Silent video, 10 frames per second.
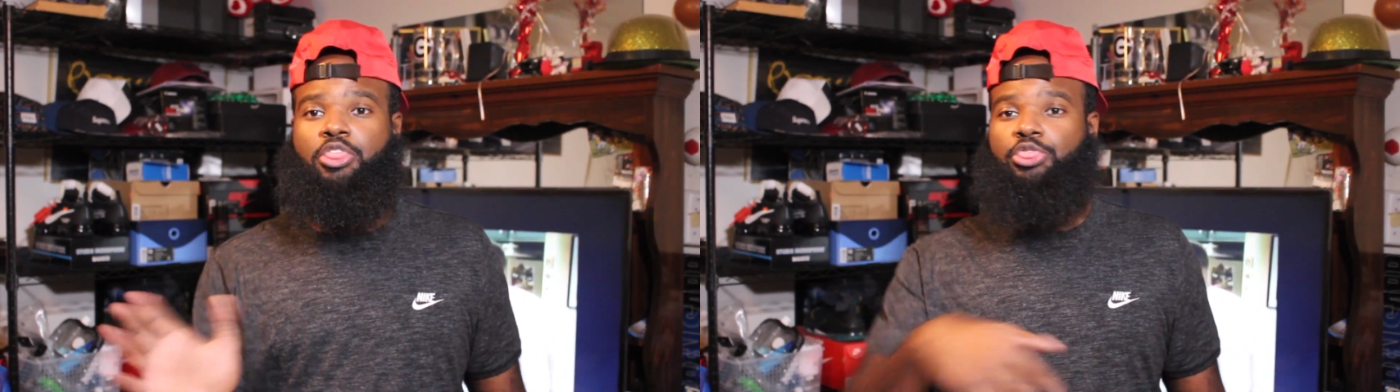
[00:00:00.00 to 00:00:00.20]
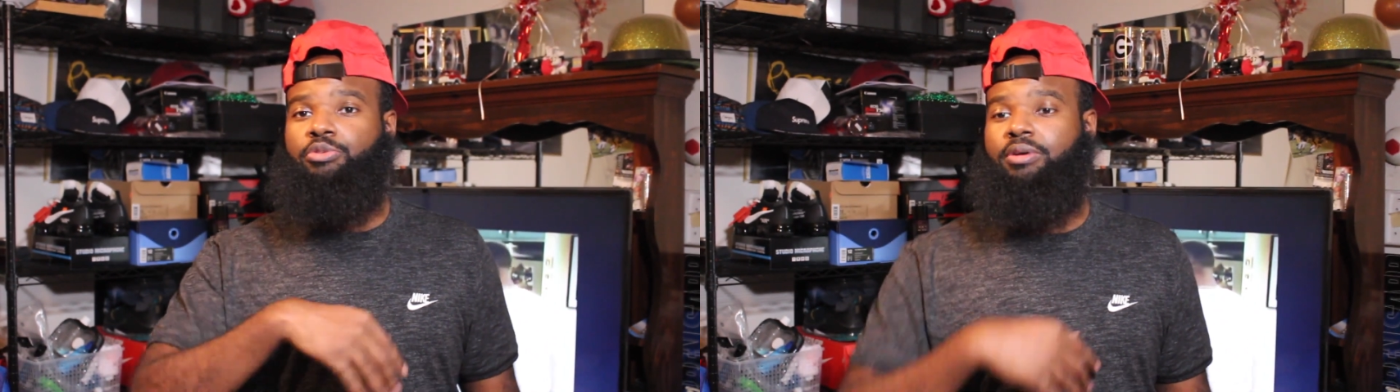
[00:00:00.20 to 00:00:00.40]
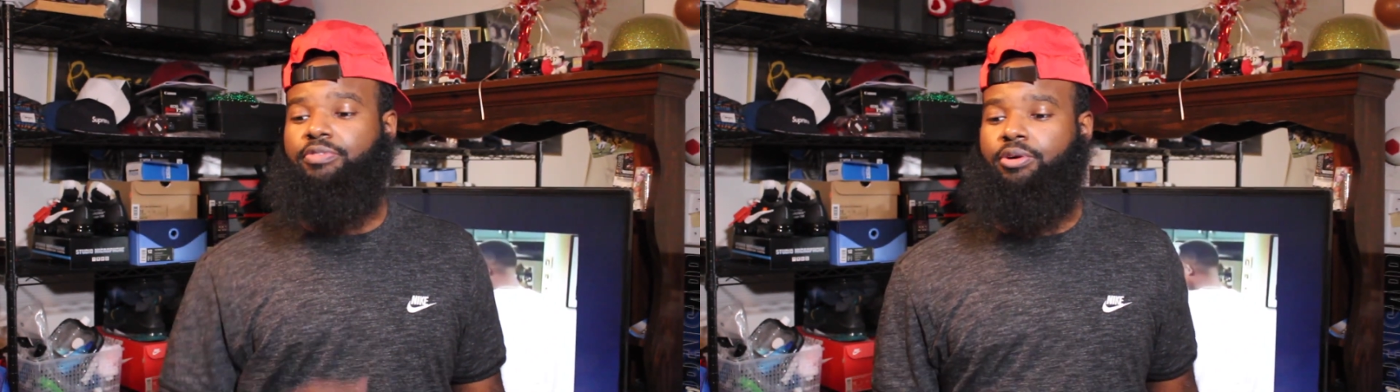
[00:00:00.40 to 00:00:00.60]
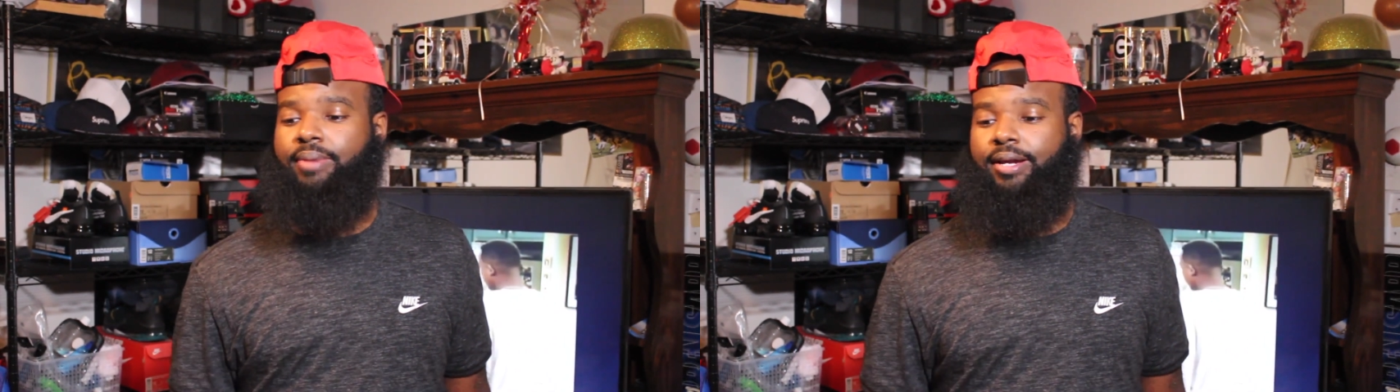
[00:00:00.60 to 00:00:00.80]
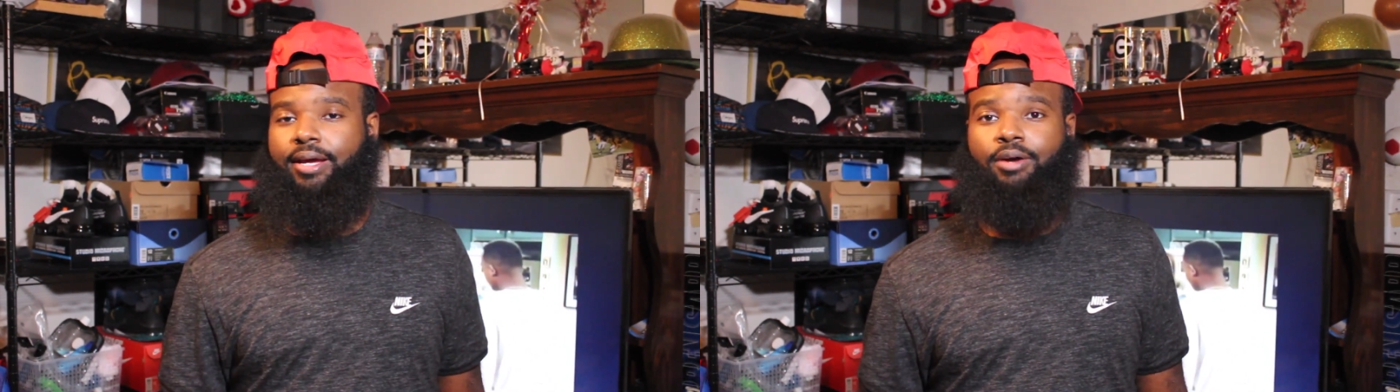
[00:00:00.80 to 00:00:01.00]
threw my phone
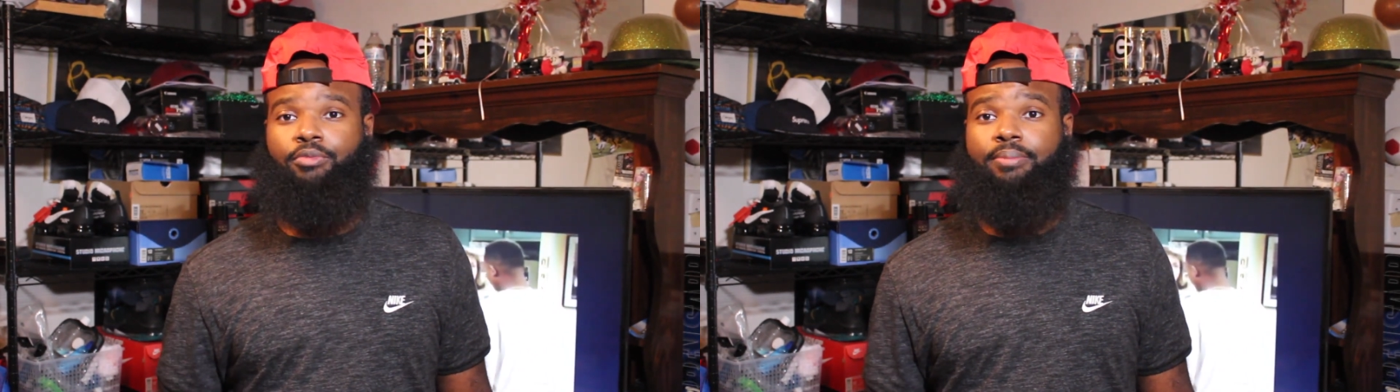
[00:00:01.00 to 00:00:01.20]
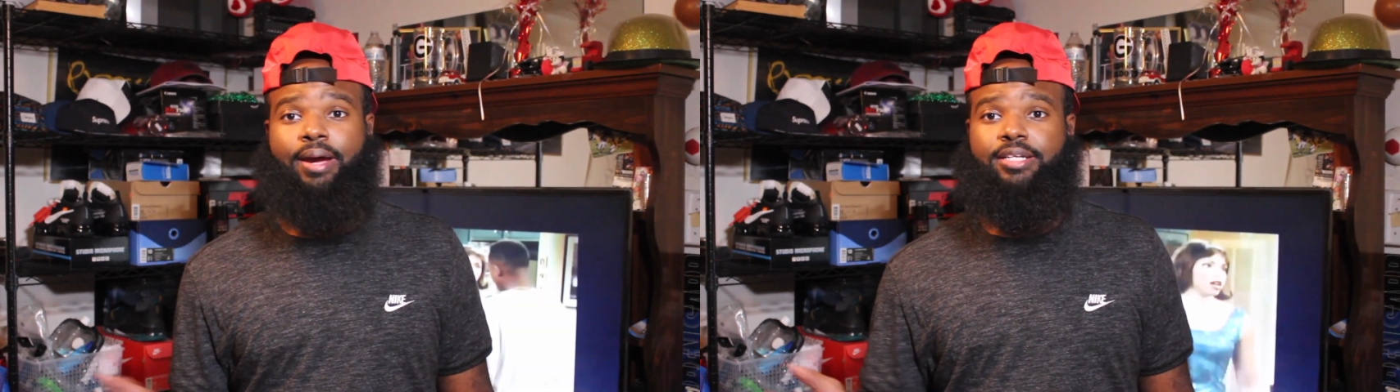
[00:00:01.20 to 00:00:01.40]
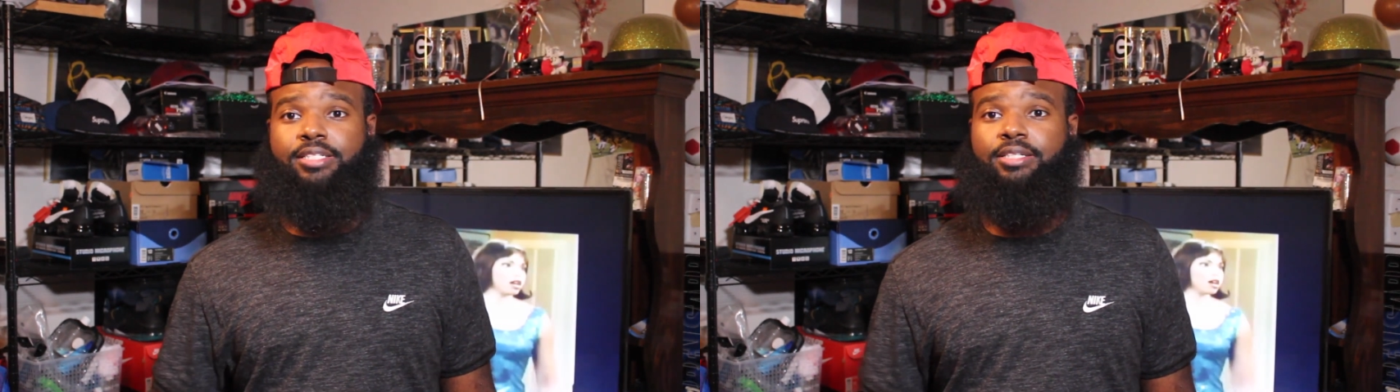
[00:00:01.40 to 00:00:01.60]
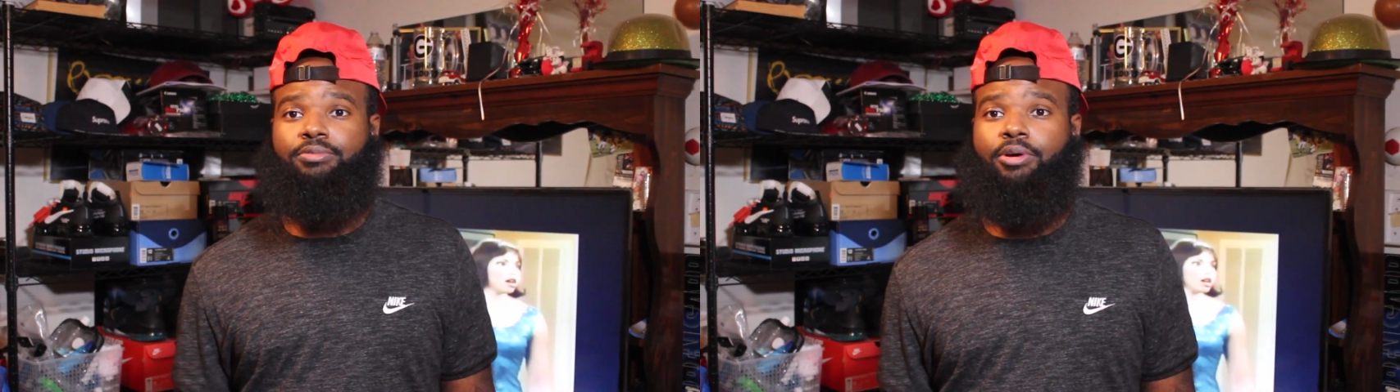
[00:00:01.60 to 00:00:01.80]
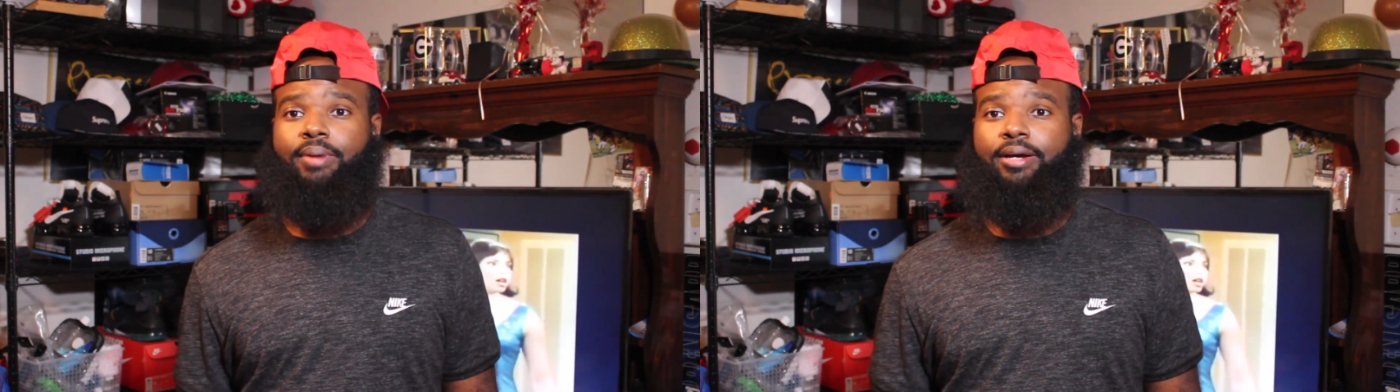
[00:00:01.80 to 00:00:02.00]
back down, went back to sleep,
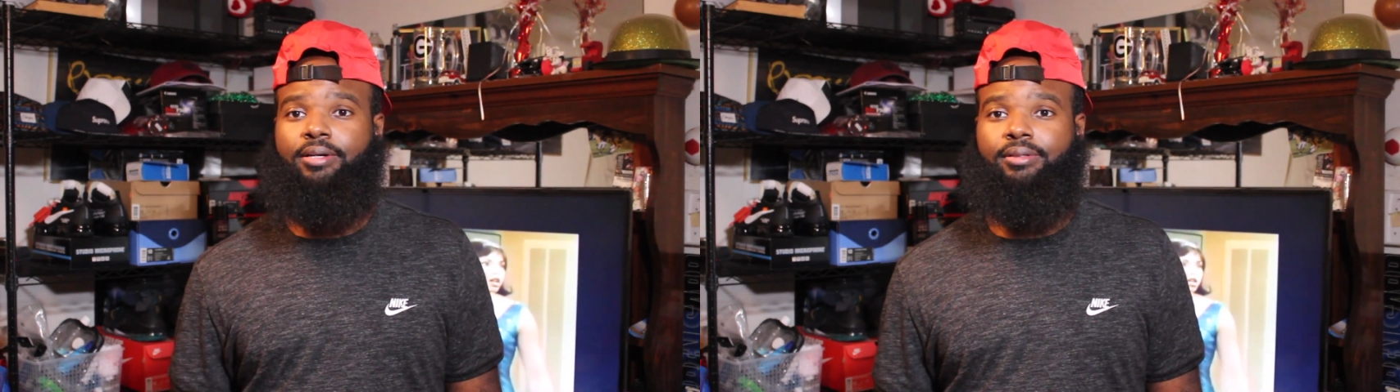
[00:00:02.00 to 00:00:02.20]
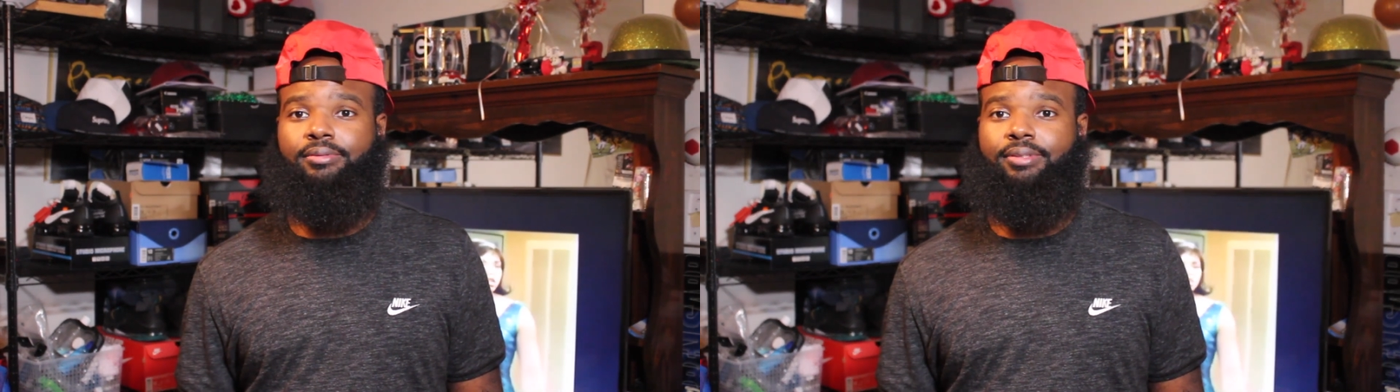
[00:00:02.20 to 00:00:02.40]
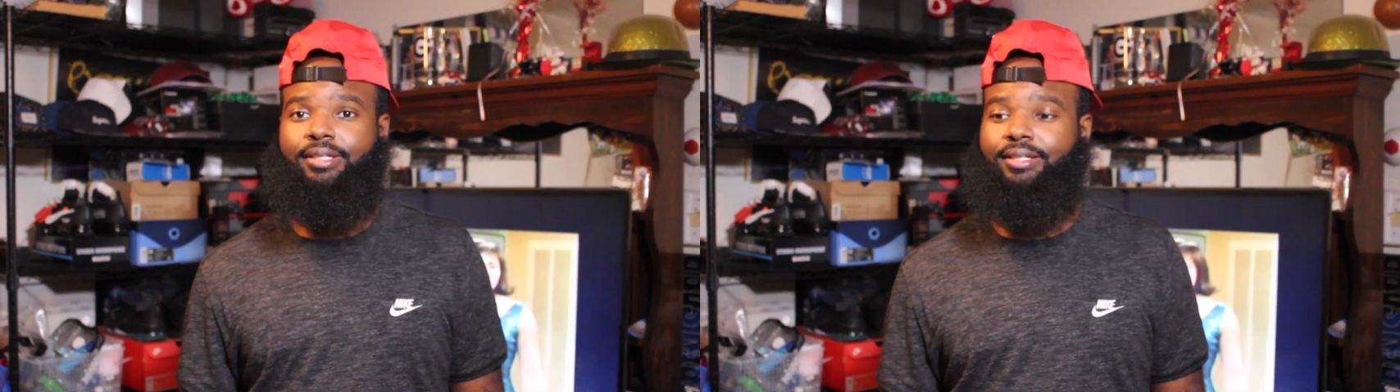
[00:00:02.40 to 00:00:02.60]
woke back up.